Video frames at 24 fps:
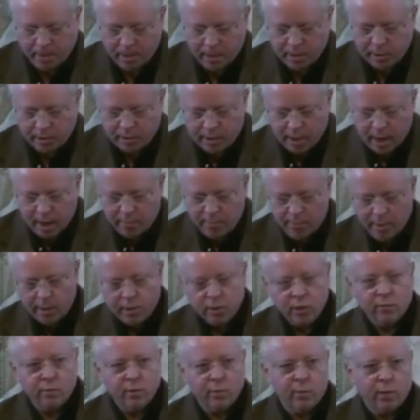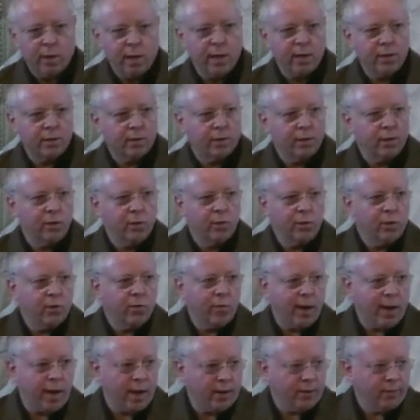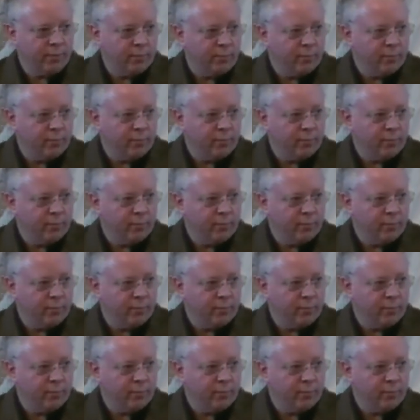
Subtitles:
is not meant to replace the UUA.